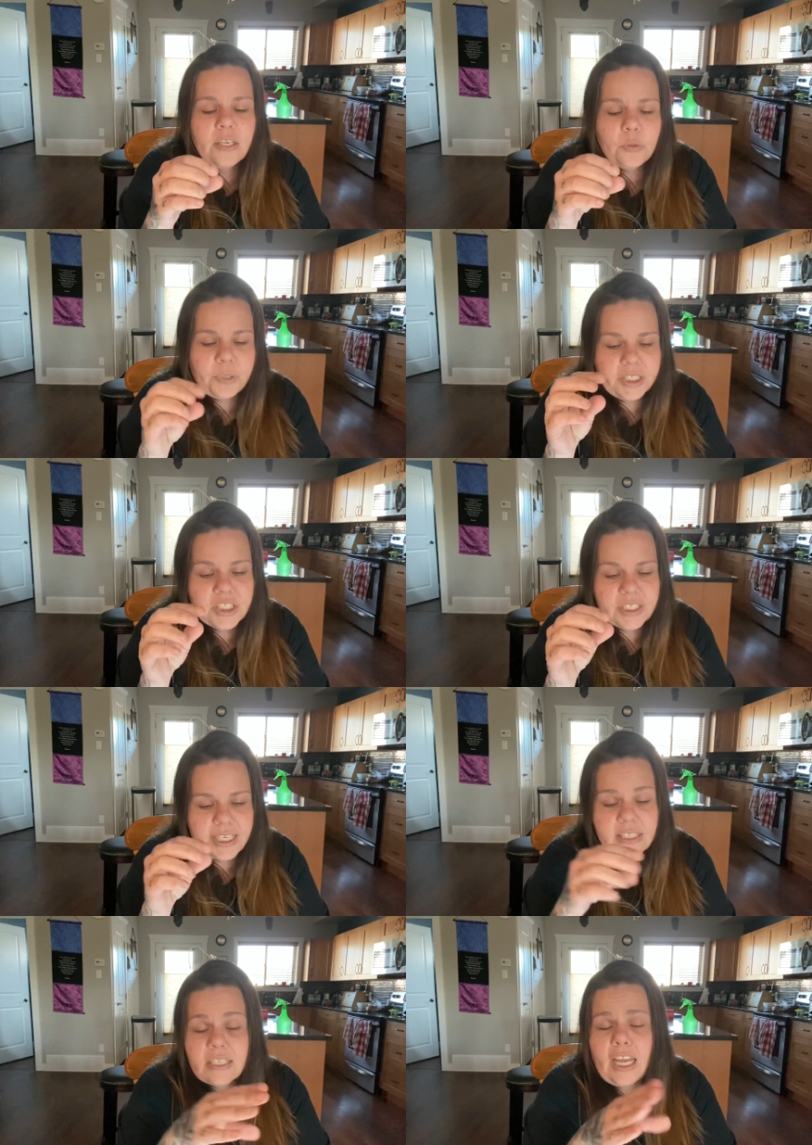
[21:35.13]
which
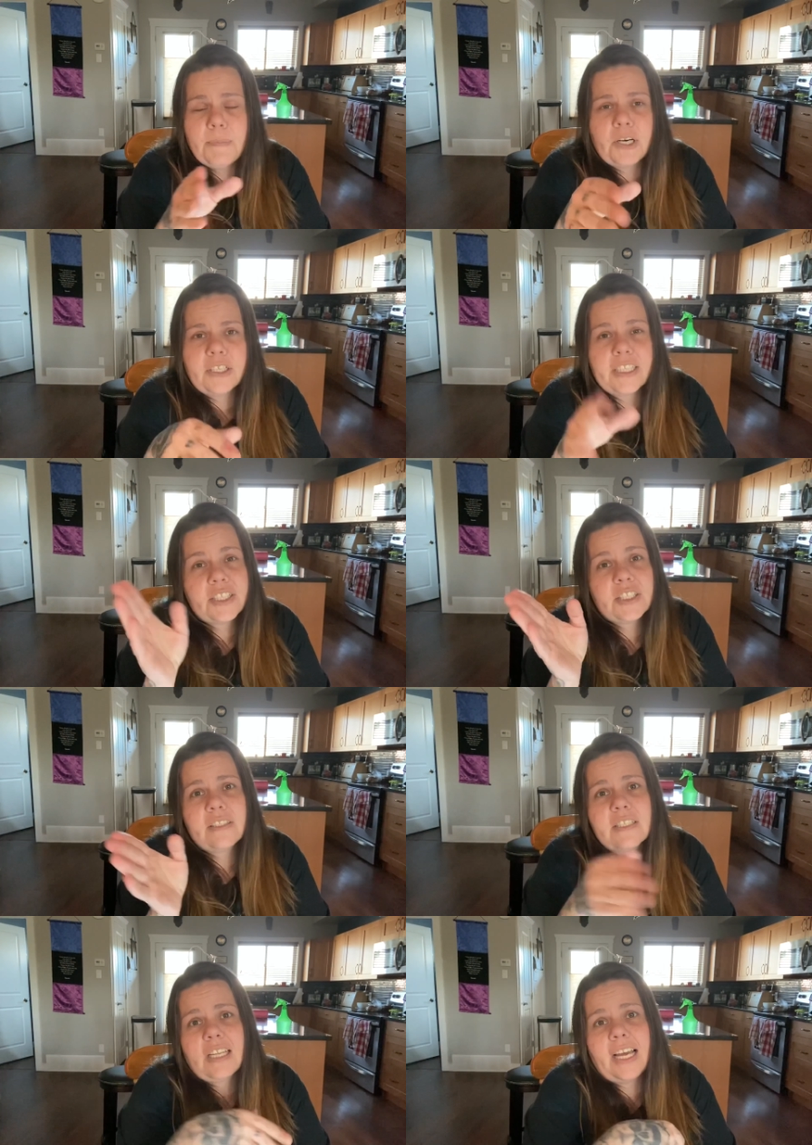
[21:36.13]
says Diamond Art Addiction
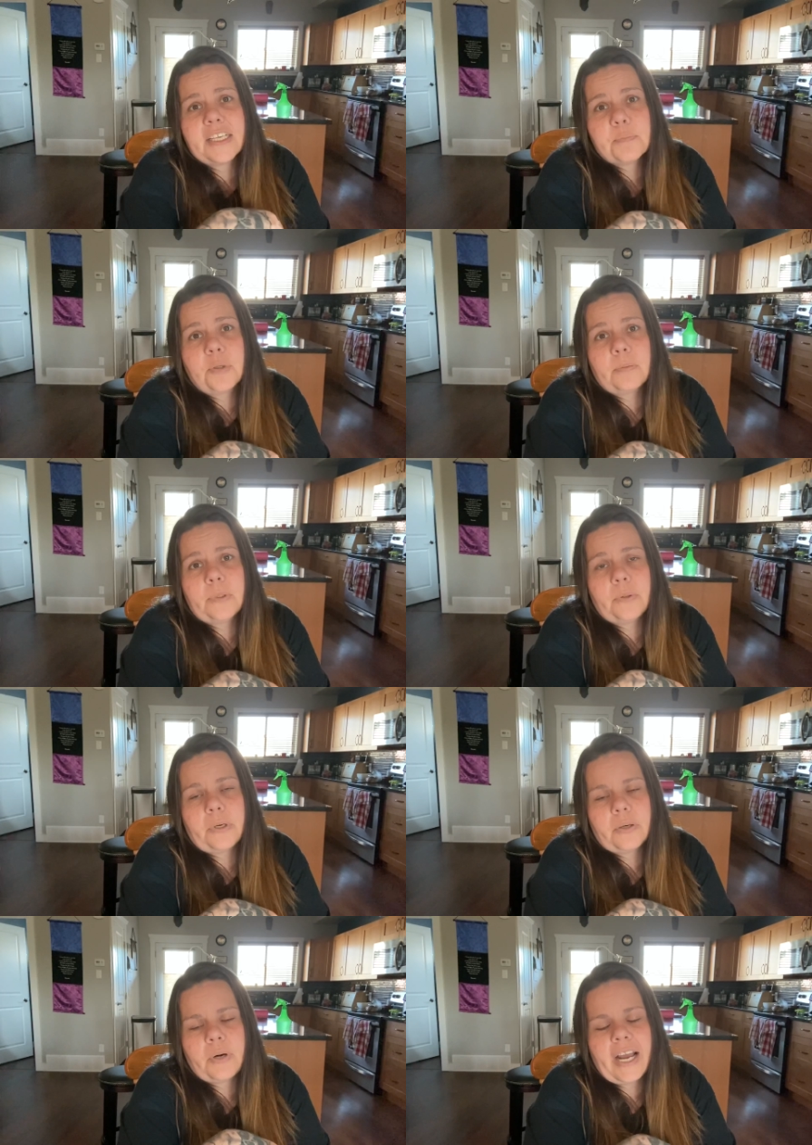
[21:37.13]
/ Purple
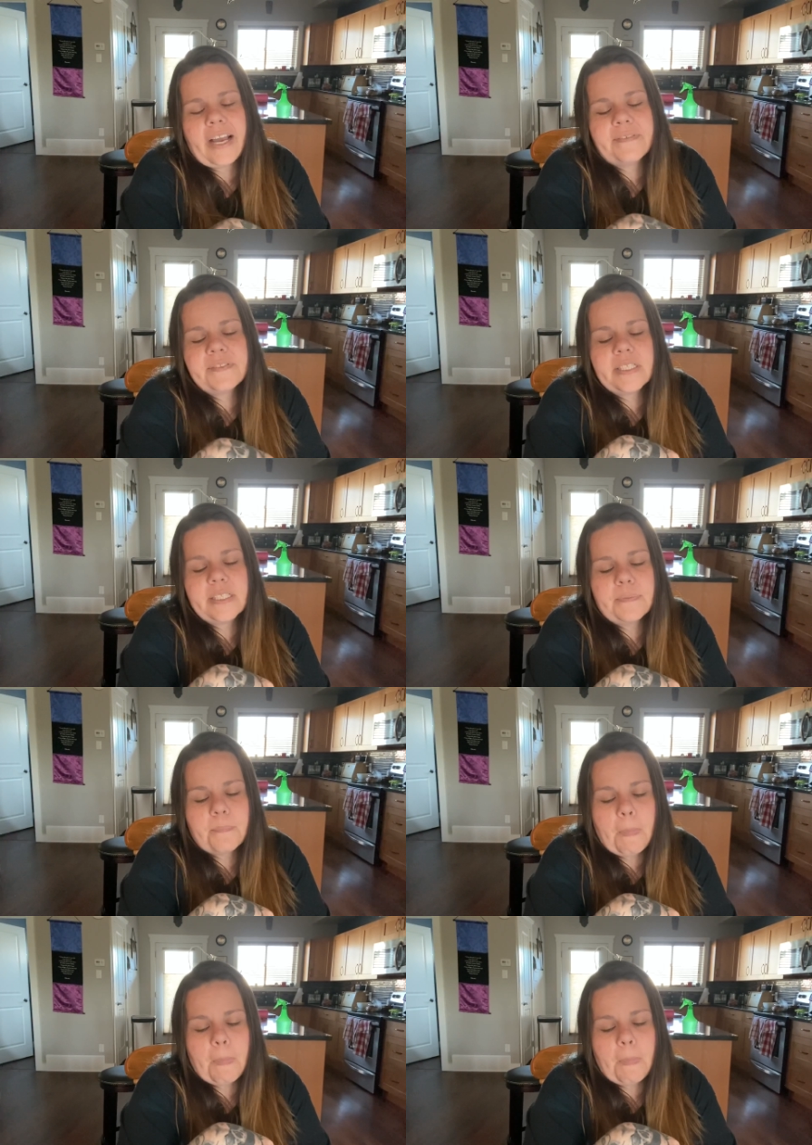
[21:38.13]
Door Crafts.